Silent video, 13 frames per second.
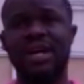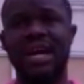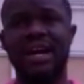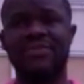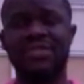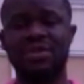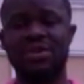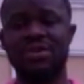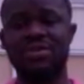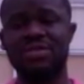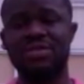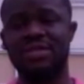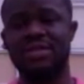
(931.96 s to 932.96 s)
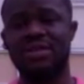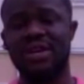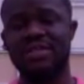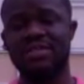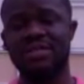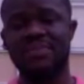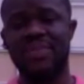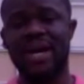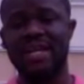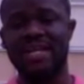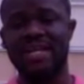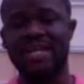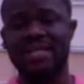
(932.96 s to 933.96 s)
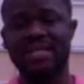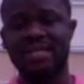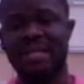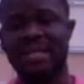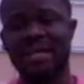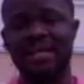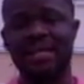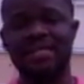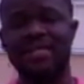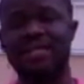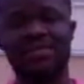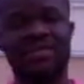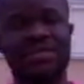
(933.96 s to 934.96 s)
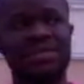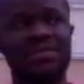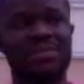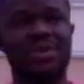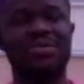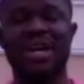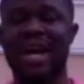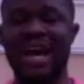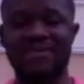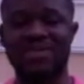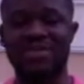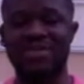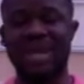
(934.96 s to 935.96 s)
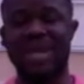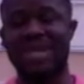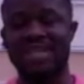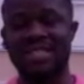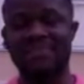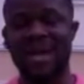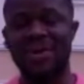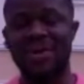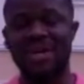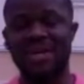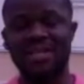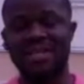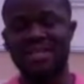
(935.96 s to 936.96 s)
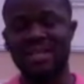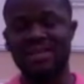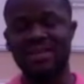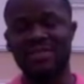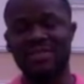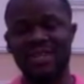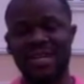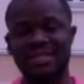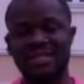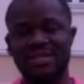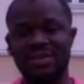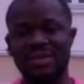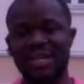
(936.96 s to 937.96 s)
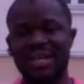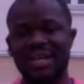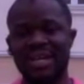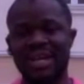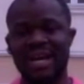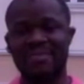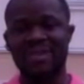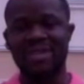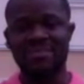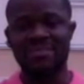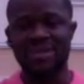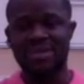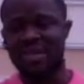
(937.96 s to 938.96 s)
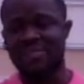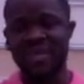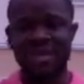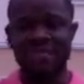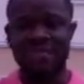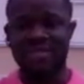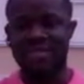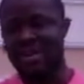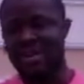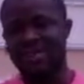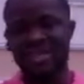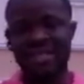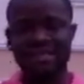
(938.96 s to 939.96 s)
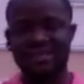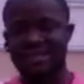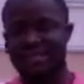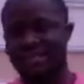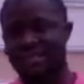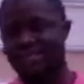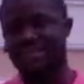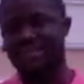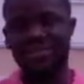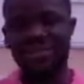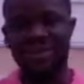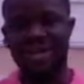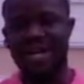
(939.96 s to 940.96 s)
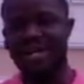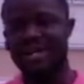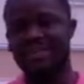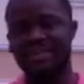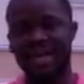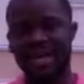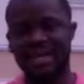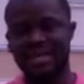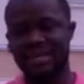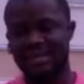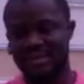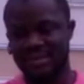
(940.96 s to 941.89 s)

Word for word: So I have to go to the royal to the palace in Ghana and you know go go to I have to go to Ghana and see my parents. okay. okay. So, I'm right. going to be doing a bit of traveling yeah. before I get back.